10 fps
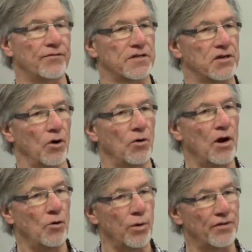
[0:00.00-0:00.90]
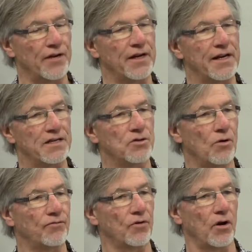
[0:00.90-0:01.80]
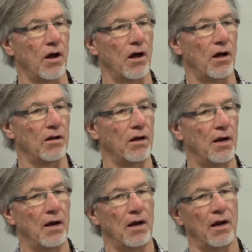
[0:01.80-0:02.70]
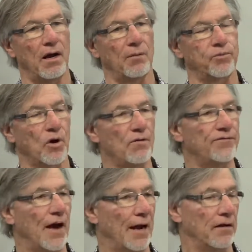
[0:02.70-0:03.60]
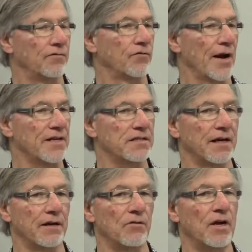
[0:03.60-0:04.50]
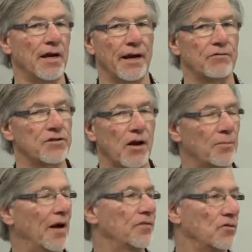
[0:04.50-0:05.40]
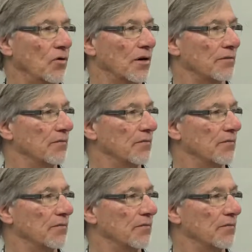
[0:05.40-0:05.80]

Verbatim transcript: So within his overall uh, profile of racing, it was all about the Lord.